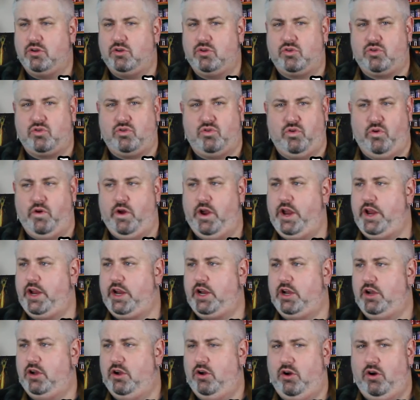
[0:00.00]

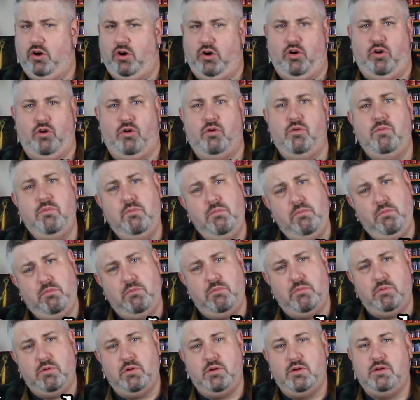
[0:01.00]
Kreg
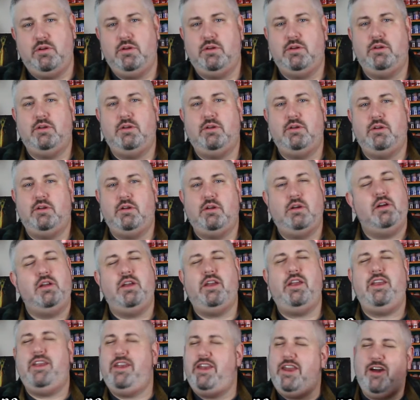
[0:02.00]
home?
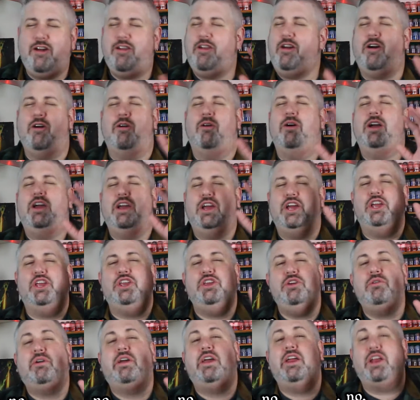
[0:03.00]
No,
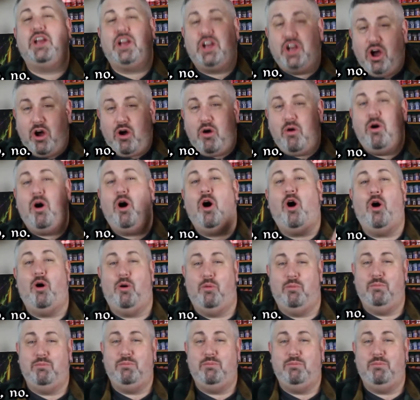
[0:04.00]
you can go home.